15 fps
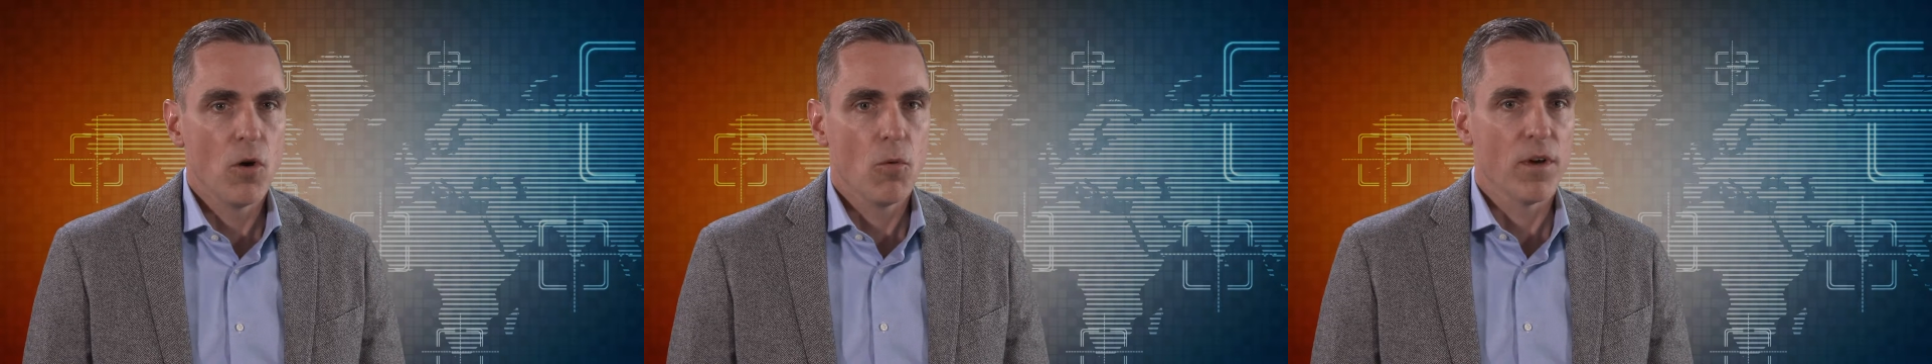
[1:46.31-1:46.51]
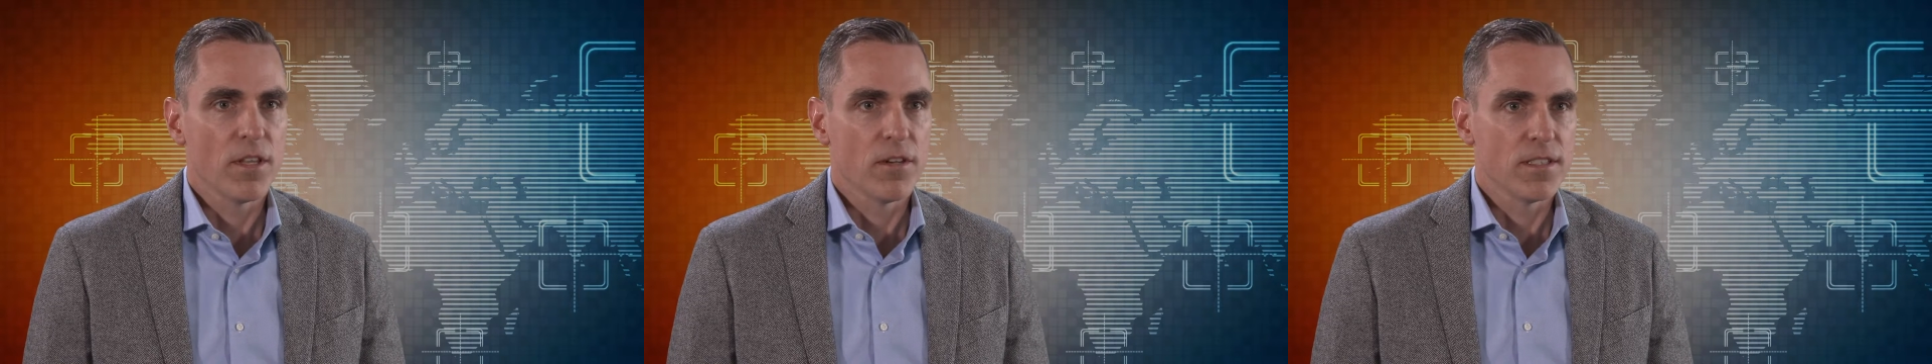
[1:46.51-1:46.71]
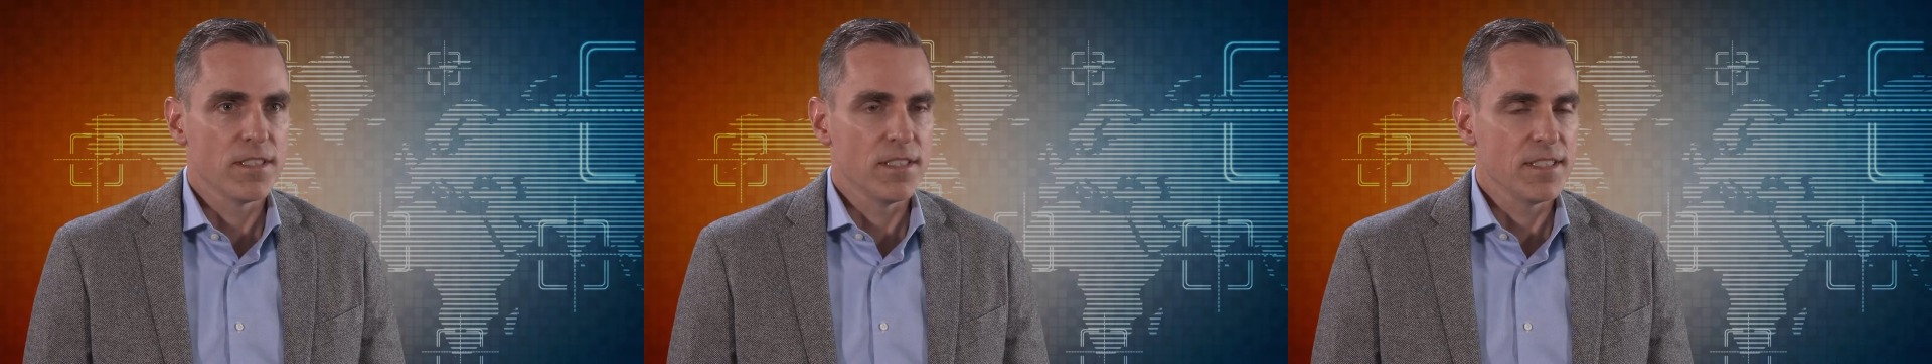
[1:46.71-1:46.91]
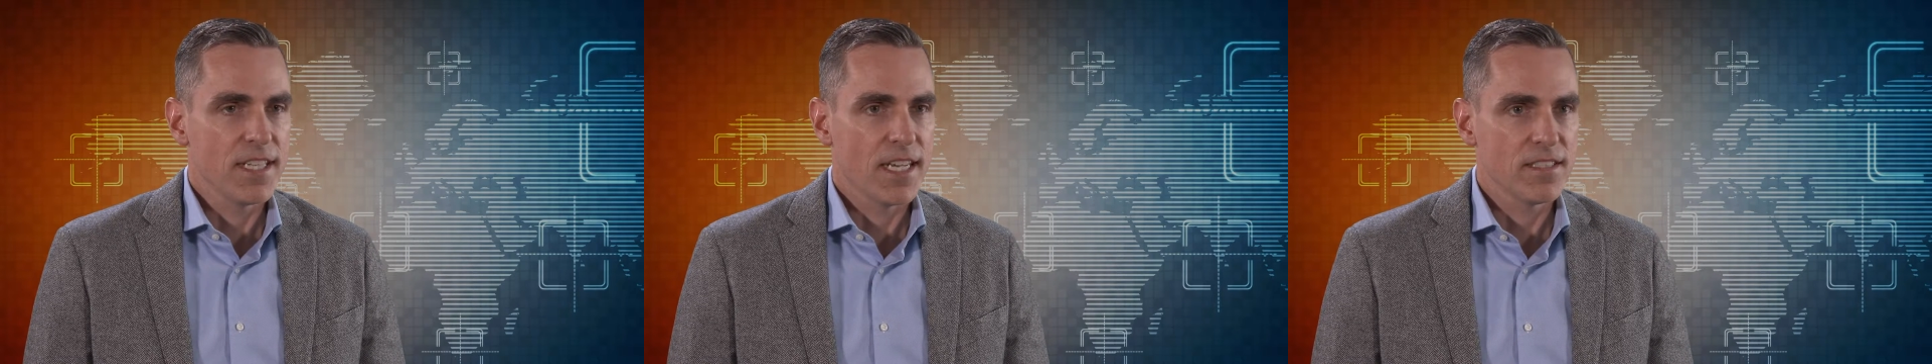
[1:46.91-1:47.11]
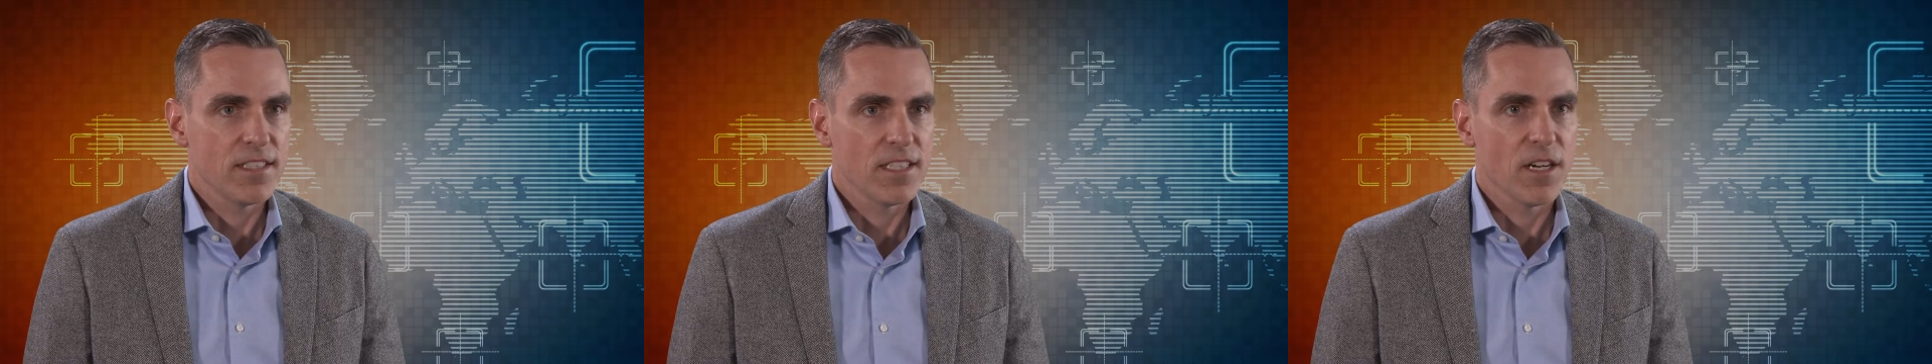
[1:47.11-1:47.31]
whether it's in
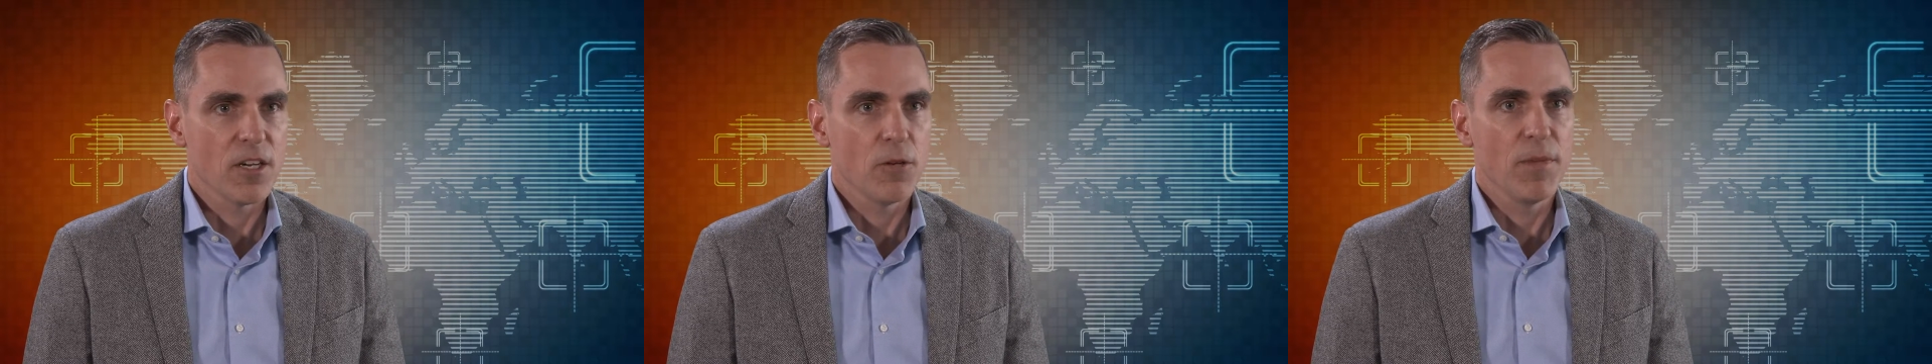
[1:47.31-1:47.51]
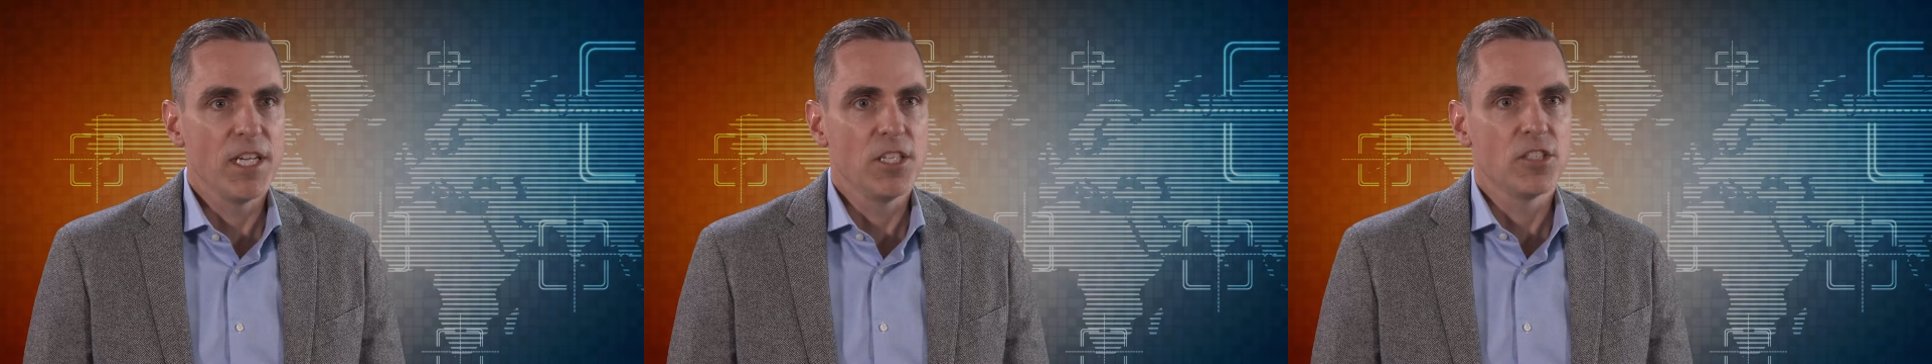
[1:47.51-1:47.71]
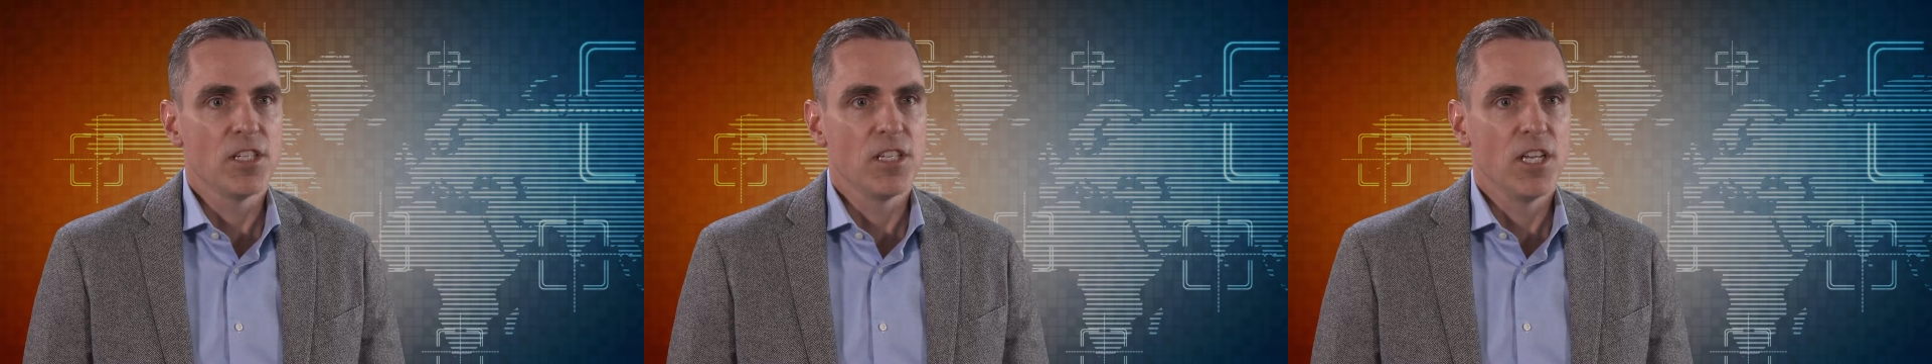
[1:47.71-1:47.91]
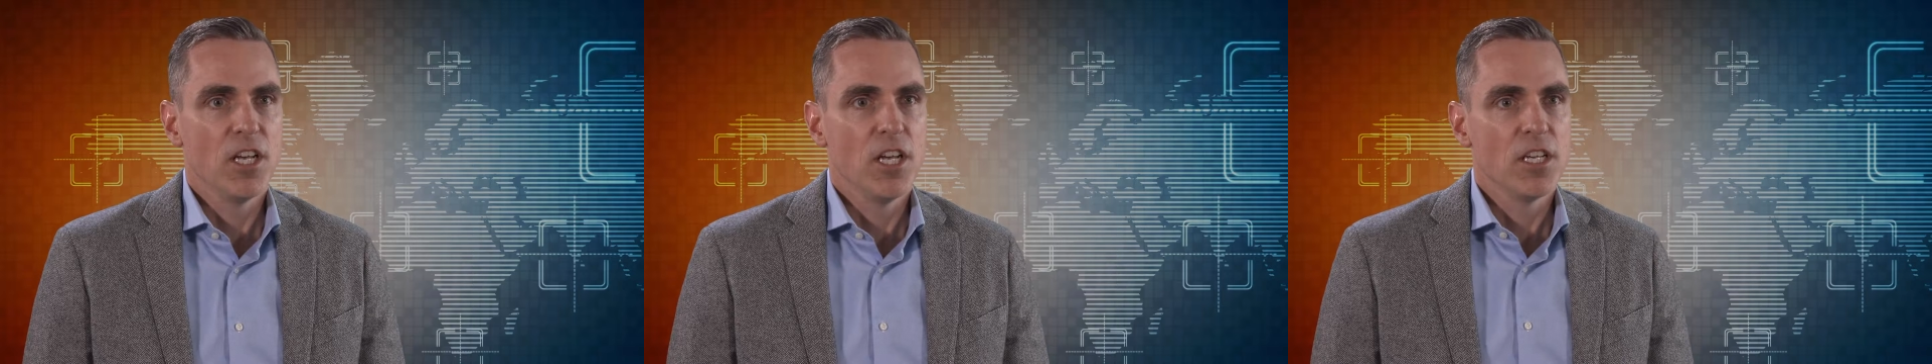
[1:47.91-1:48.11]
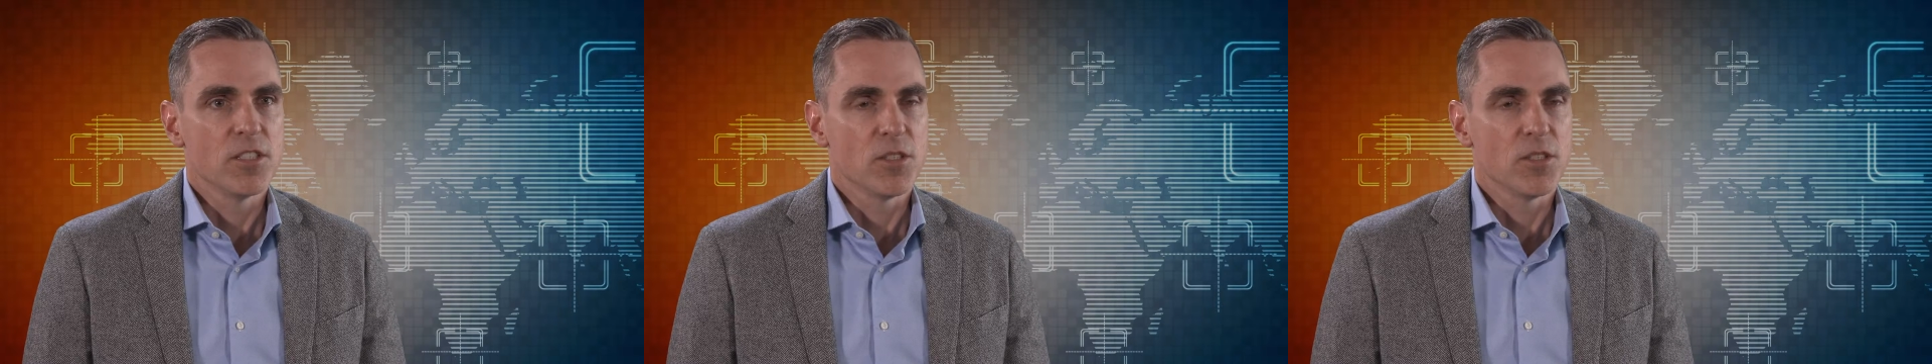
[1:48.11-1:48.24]
testing automation,